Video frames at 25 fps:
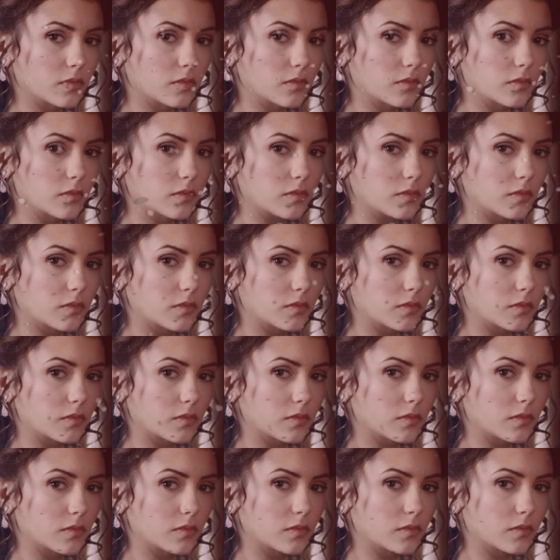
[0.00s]

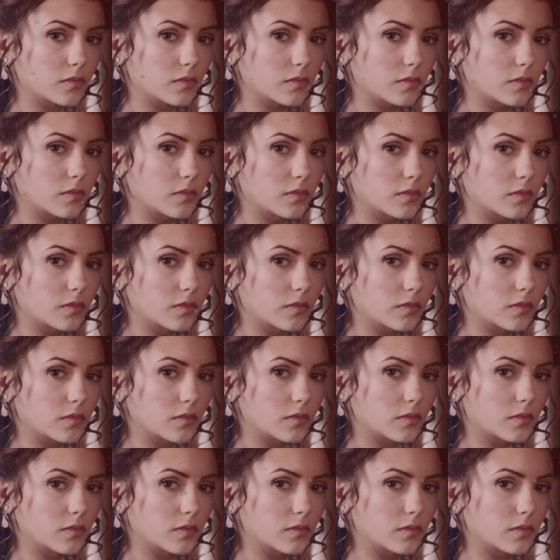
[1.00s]

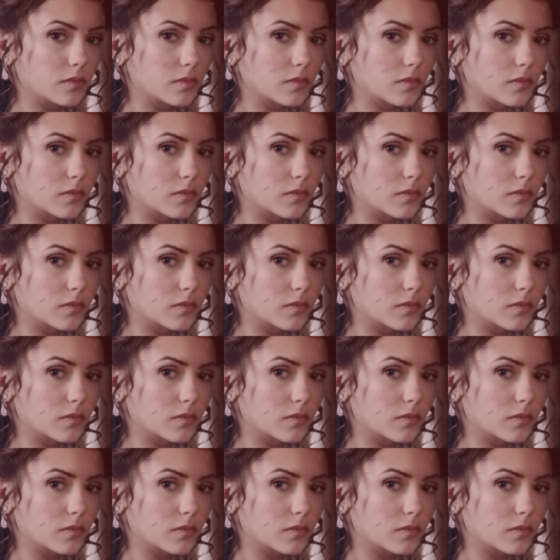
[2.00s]
Nothing is said.